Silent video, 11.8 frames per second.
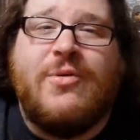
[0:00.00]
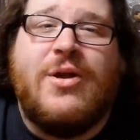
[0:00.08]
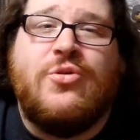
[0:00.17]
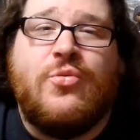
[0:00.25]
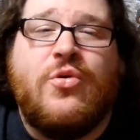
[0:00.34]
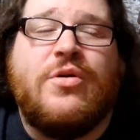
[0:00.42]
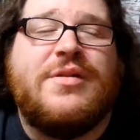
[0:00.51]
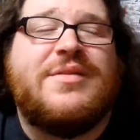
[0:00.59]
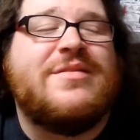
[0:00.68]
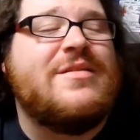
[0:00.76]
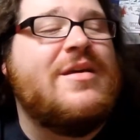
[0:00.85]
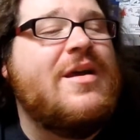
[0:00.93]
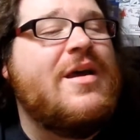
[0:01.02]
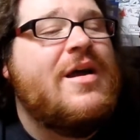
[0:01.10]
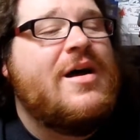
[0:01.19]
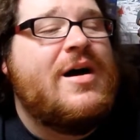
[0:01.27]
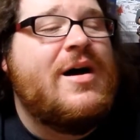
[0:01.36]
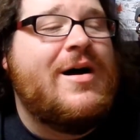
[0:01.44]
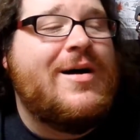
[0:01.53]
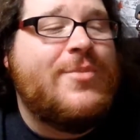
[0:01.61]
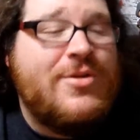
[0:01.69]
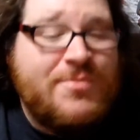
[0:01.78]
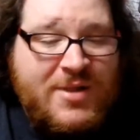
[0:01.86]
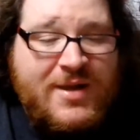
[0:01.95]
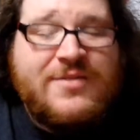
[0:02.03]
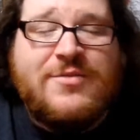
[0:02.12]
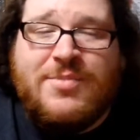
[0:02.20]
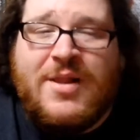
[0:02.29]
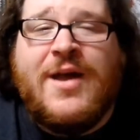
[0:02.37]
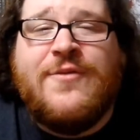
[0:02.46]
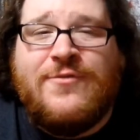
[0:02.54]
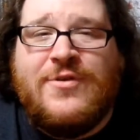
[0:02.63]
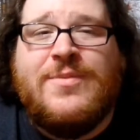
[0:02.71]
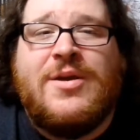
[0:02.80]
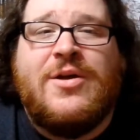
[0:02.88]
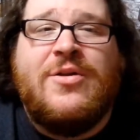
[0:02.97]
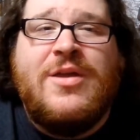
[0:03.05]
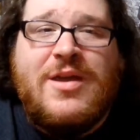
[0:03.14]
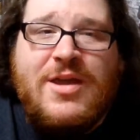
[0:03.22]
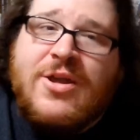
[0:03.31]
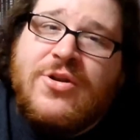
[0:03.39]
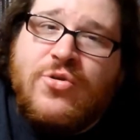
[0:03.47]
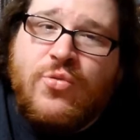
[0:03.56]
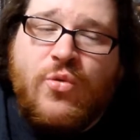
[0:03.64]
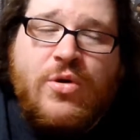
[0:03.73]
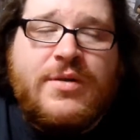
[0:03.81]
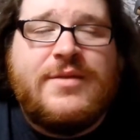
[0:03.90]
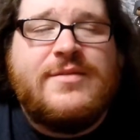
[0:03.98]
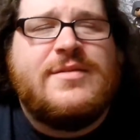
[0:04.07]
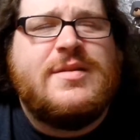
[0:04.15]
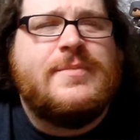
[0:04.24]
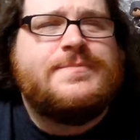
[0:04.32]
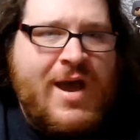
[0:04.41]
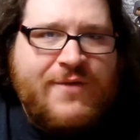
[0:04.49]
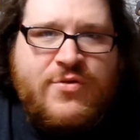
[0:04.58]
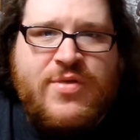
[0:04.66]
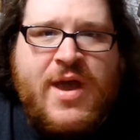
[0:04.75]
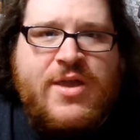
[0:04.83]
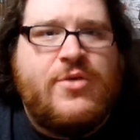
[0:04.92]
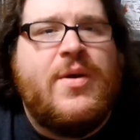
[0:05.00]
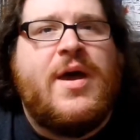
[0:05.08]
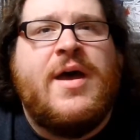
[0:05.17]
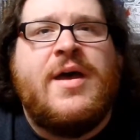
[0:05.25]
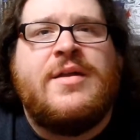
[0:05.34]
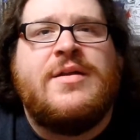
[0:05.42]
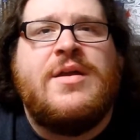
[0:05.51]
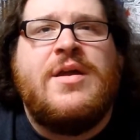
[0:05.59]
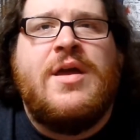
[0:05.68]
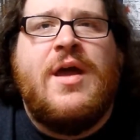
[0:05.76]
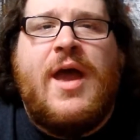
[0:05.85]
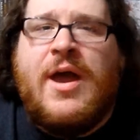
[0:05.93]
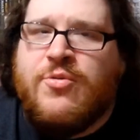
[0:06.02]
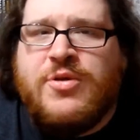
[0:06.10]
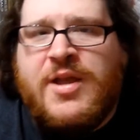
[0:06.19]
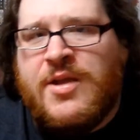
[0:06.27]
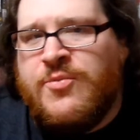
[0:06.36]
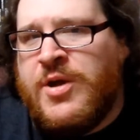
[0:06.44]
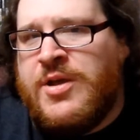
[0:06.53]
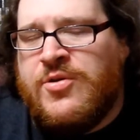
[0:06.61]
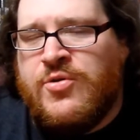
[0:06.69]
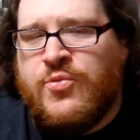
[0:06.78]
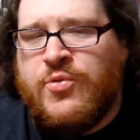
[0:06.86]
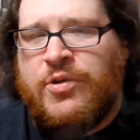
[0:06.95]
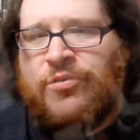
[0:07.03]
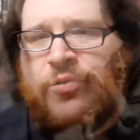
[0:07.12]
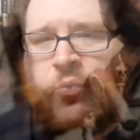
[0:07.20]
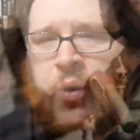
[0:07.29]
around New Orleans. But you play as a black female in New Orleans. After that, you had Edward Kenway, who was a